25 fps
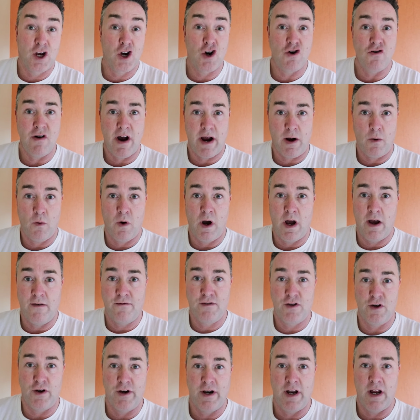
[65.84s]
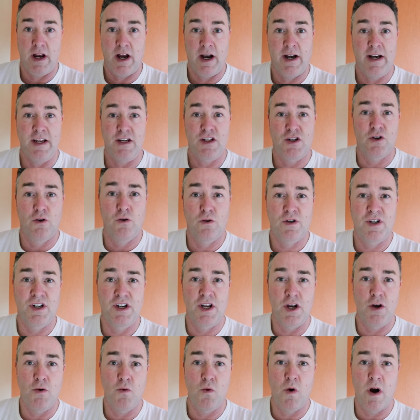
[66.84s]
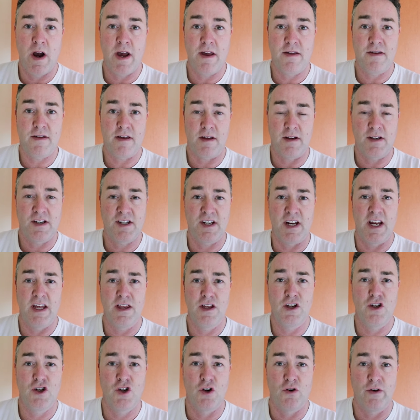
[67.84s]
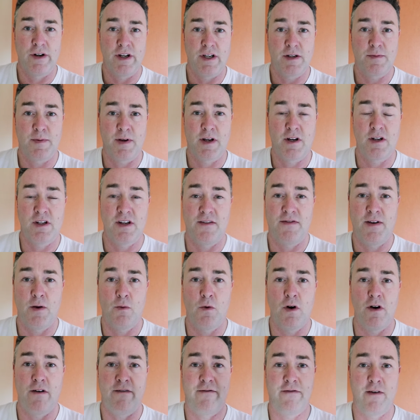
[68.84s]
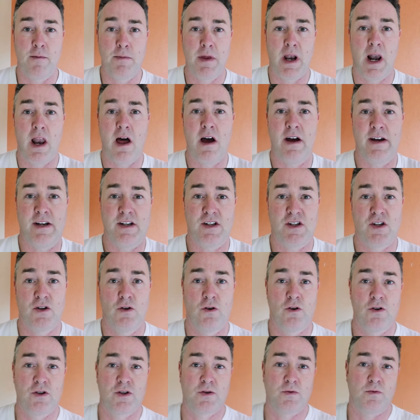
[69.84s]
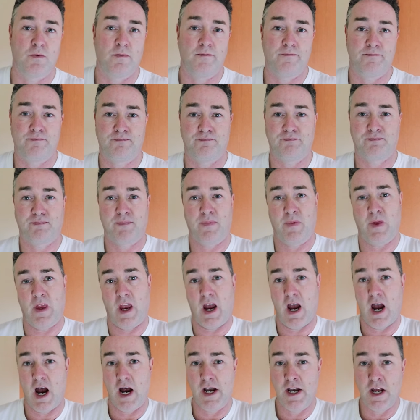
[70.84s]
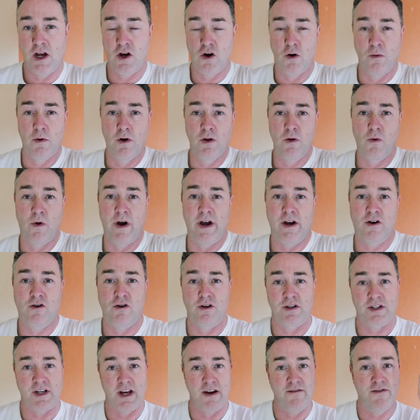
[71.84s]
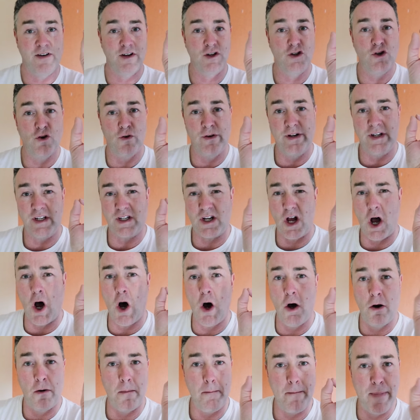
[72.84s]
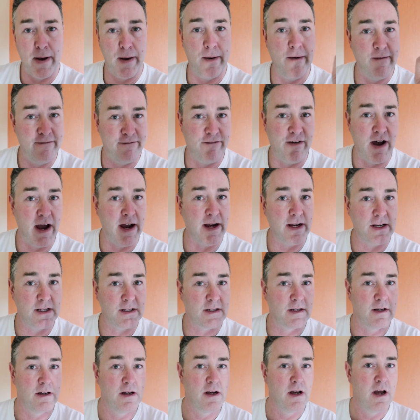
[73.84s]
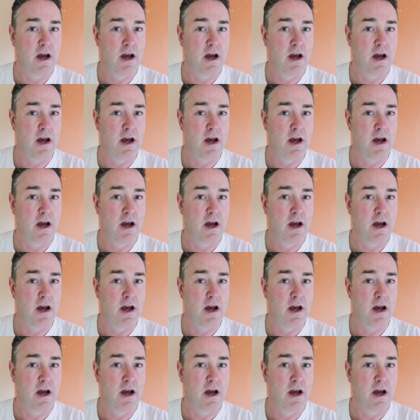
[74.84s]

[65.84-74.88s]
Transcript: the correct way of doing it. And it's all to do with seeing the joints, because if you work from the light source and you come all the way across, if your joints aren't perfect,